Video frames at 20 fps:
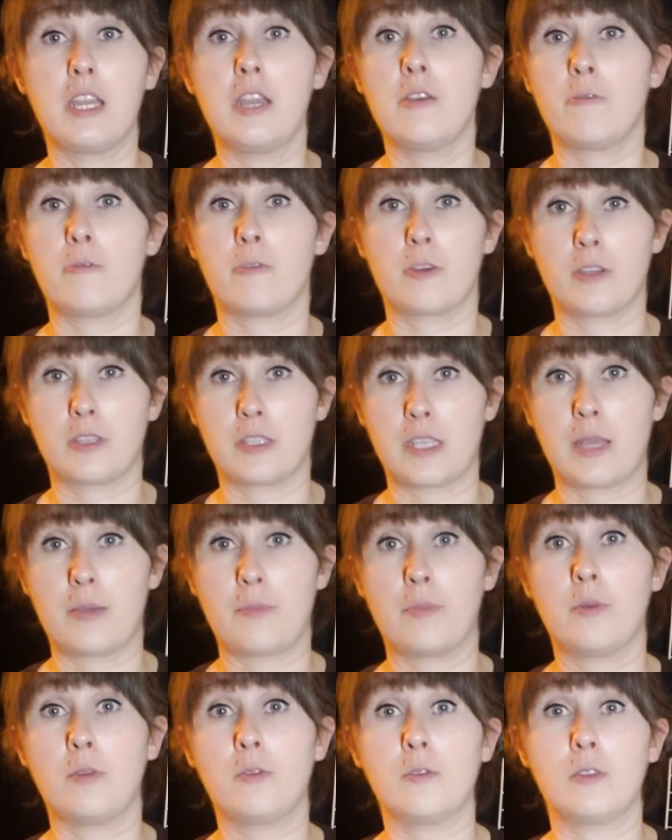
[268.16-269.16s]
For
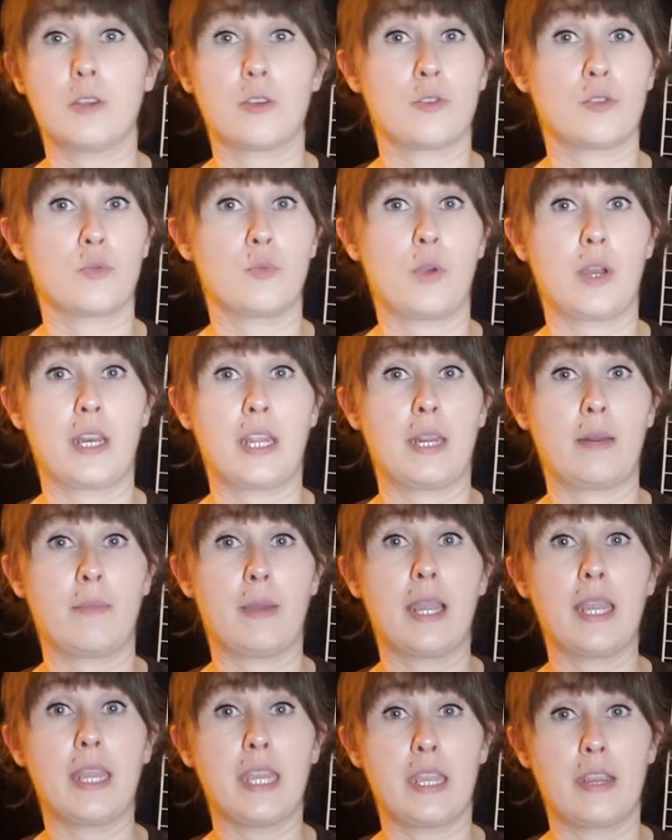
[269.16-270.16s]
example, there's one in
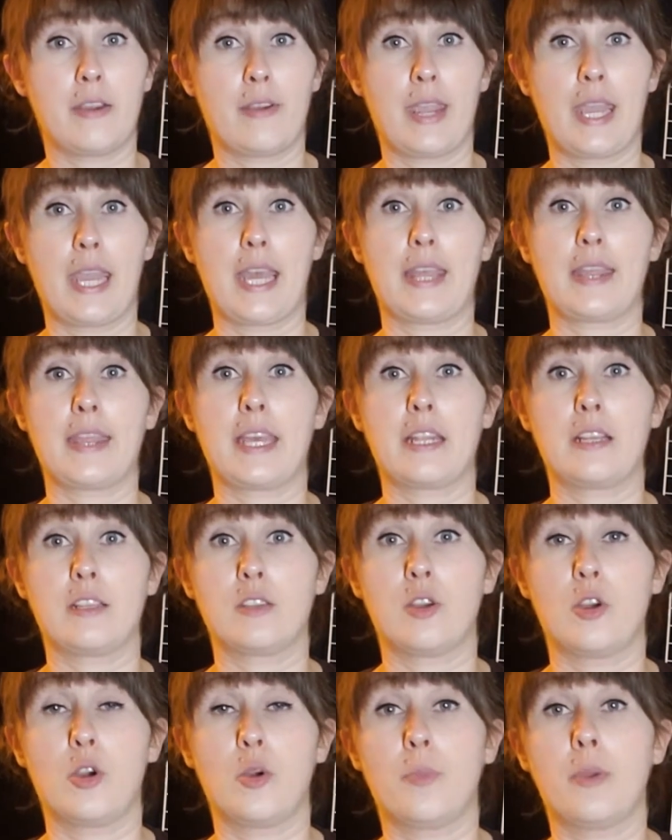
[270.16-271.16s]
my area that is
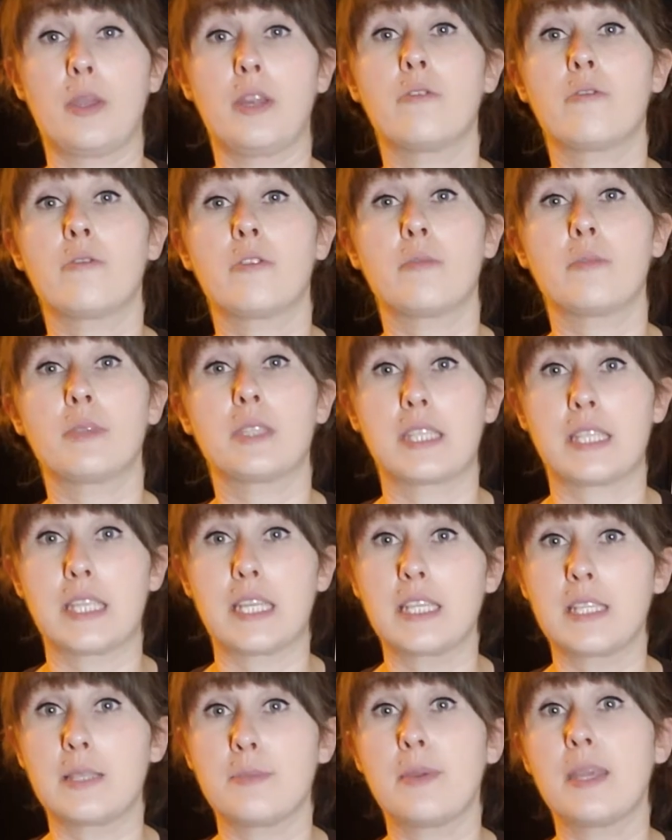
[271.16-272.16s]
open from
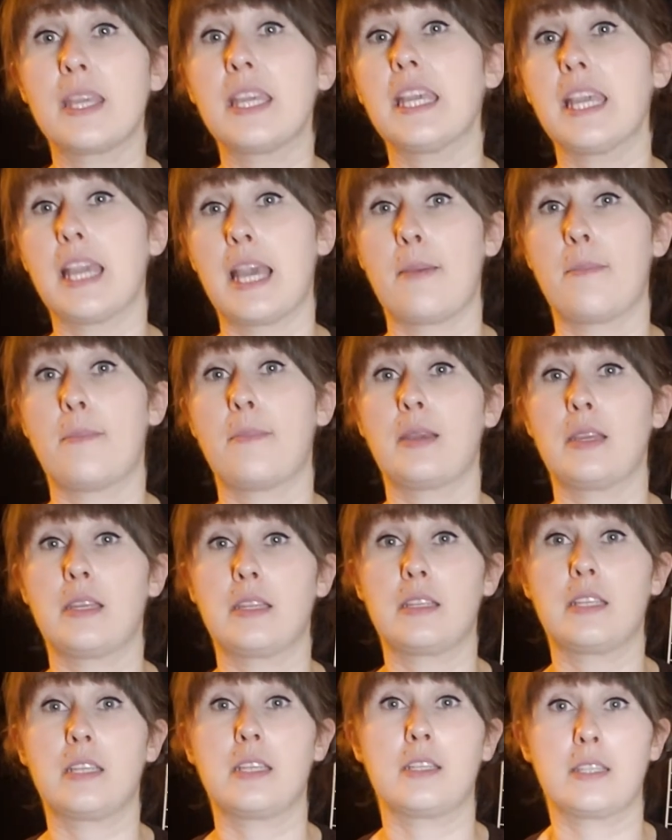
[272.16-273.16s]
6 p.m.
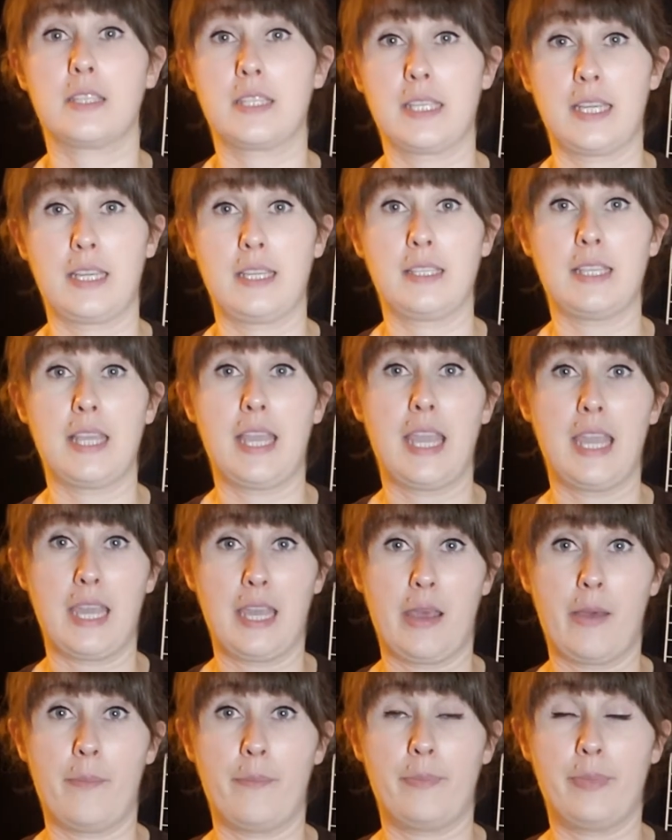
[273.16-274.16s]
until 6
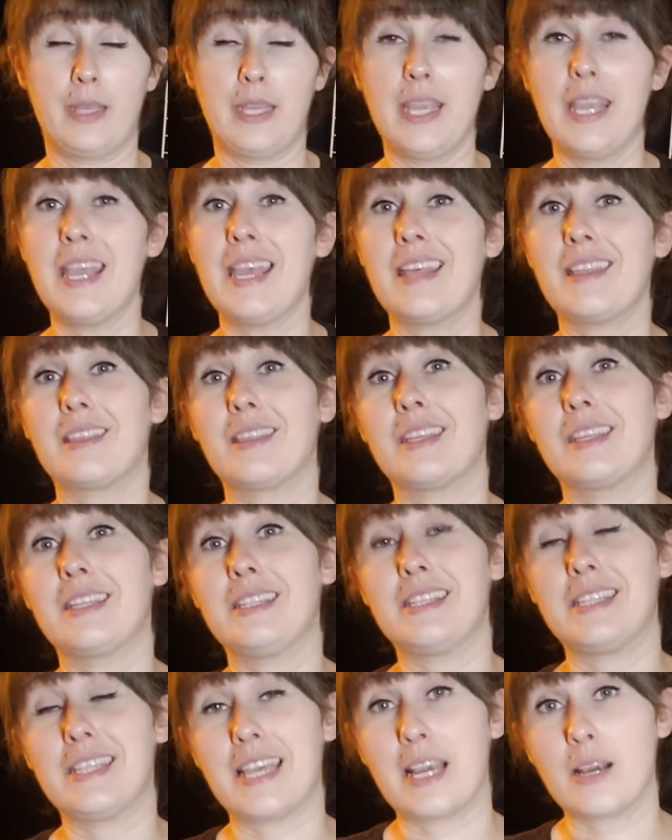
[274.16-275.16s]
a.m. The
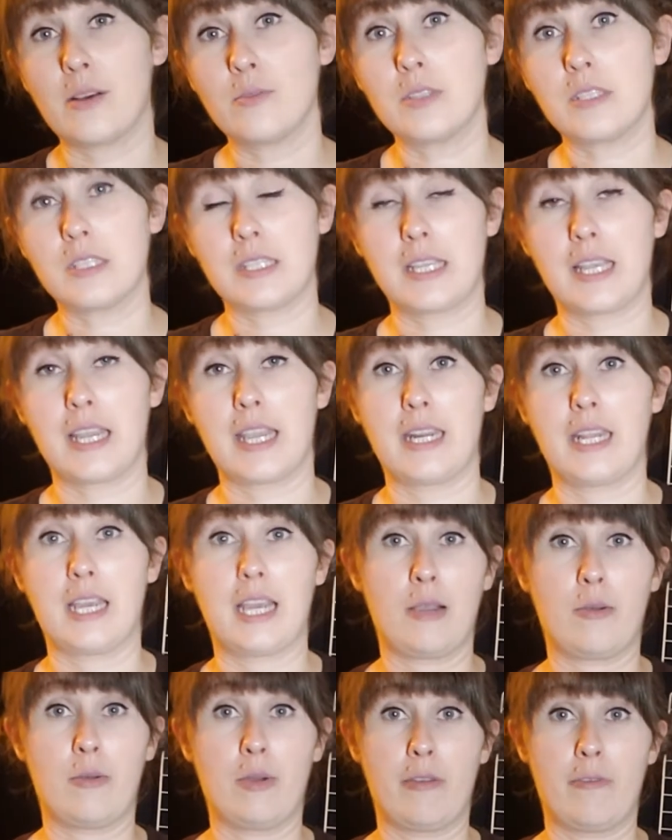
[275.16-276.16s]
downside,
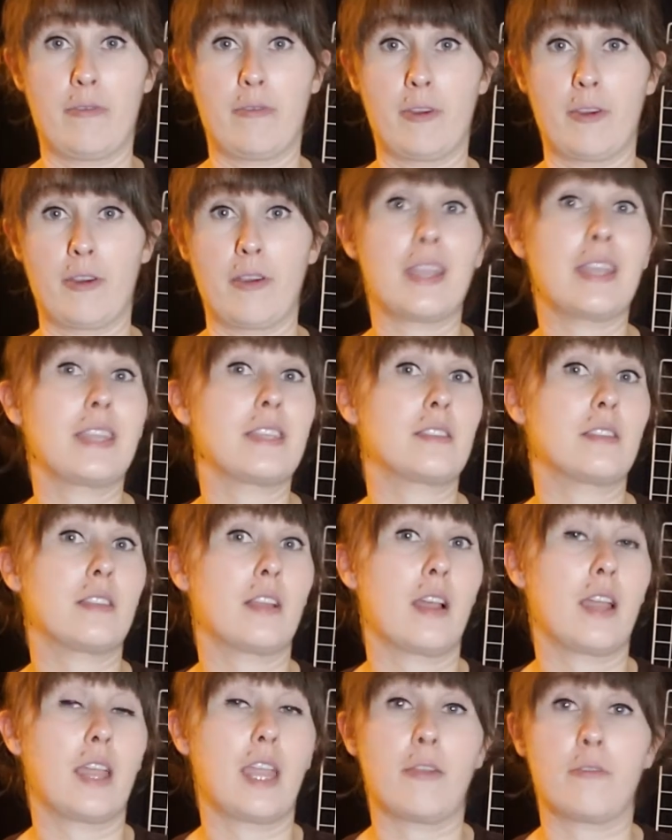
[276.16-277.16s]
however, is
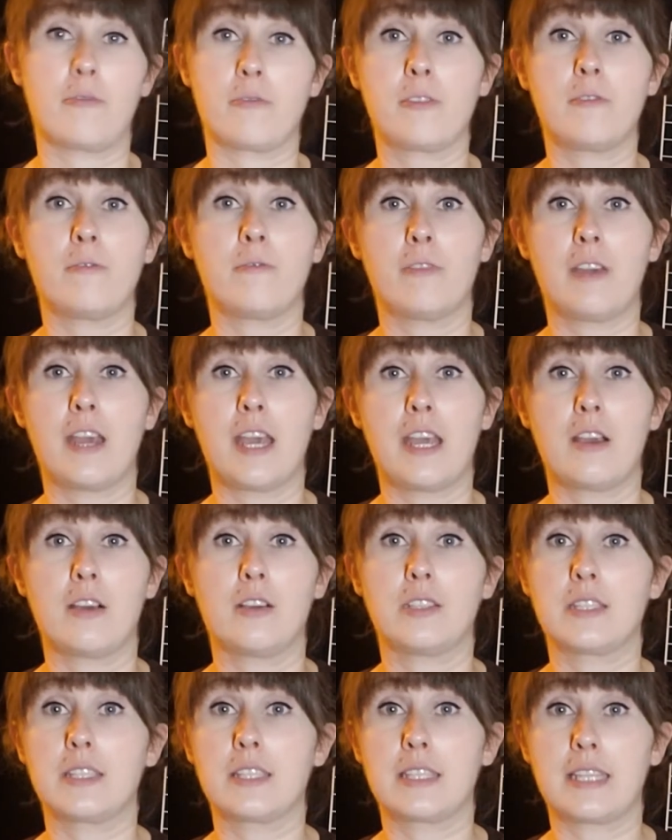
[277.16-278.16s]
not every vet
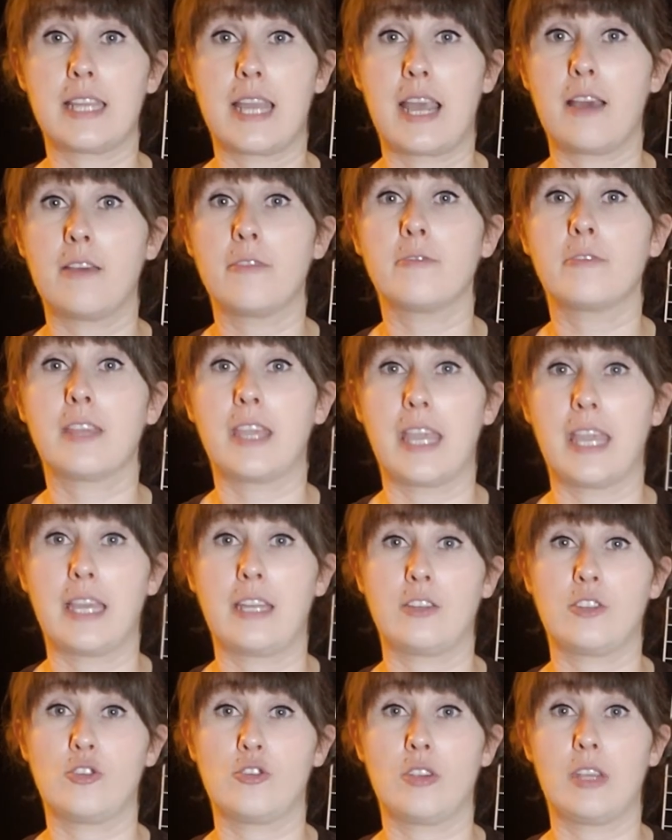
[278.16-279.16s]
on staff
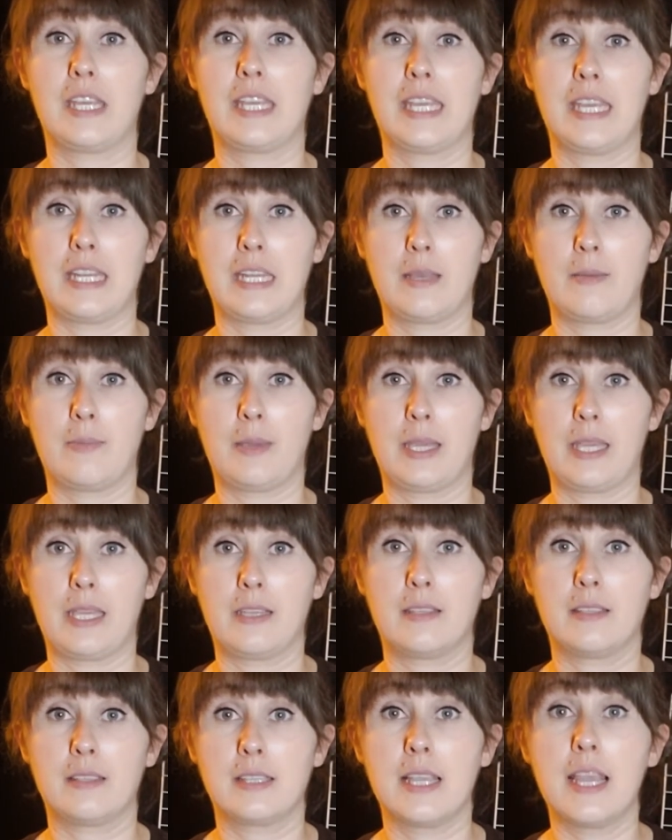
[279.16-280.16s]
can treat guinea
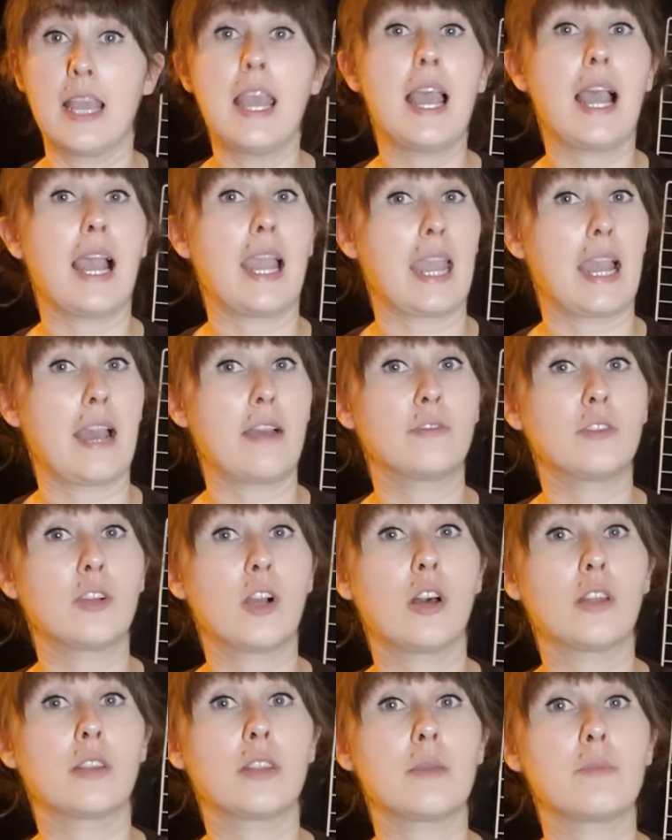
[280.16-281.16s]
pigs. I have
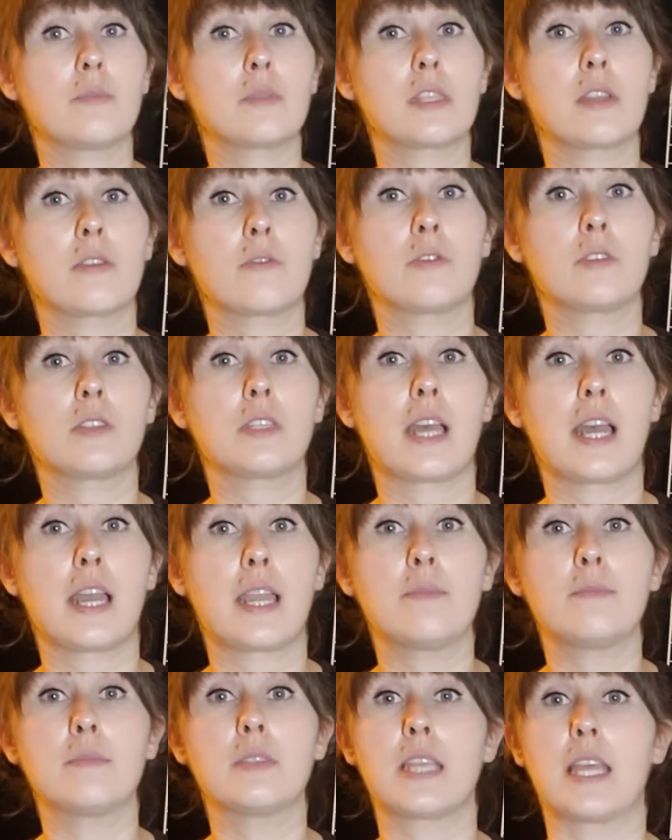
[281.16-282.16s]
called them several
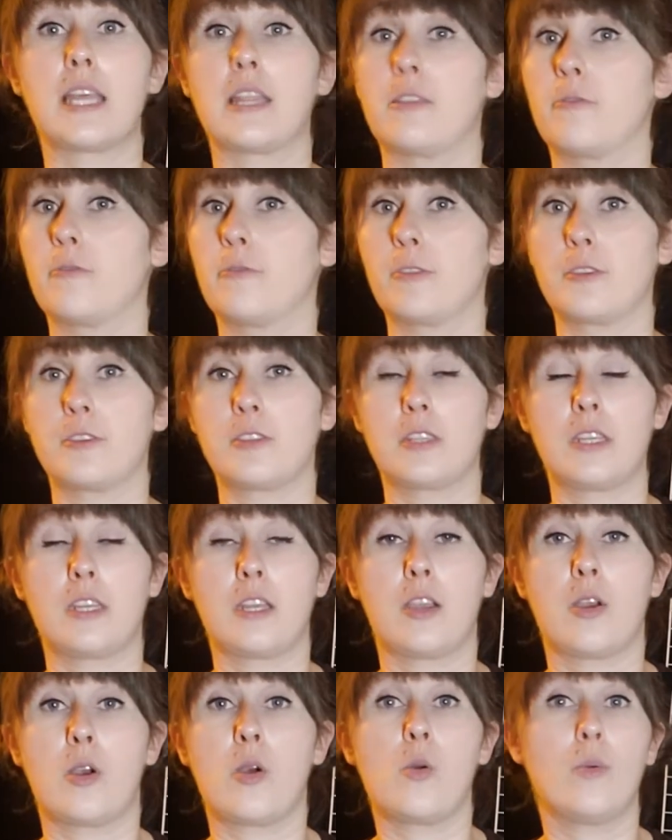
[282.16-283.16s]
times, and the first thing
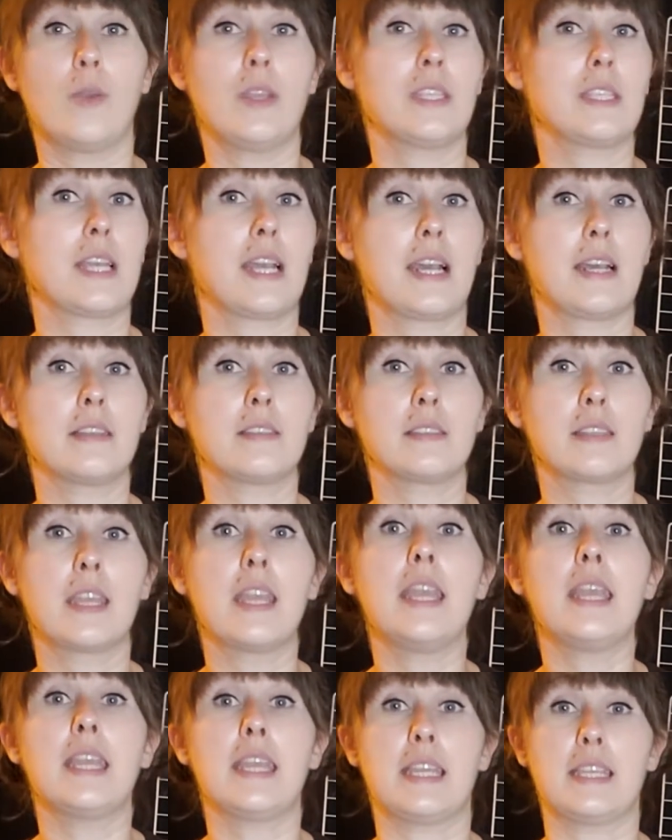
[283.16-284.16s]
I always ask
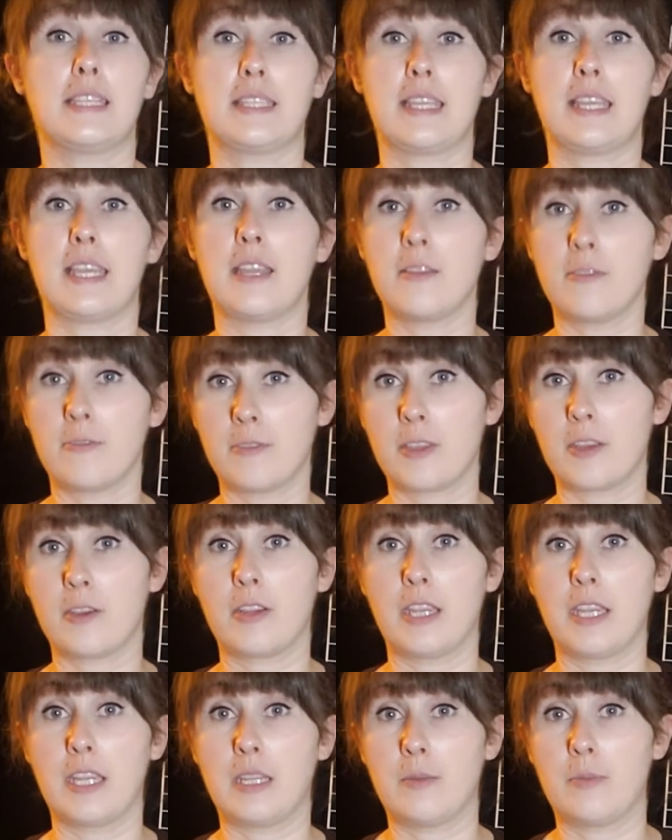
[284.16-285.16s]
is if their
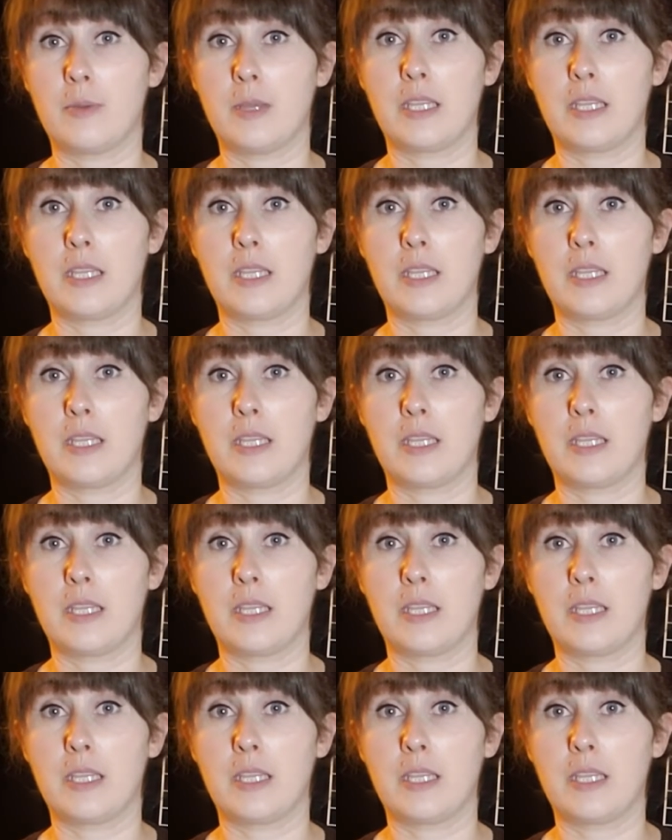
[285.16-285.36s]
guinea pig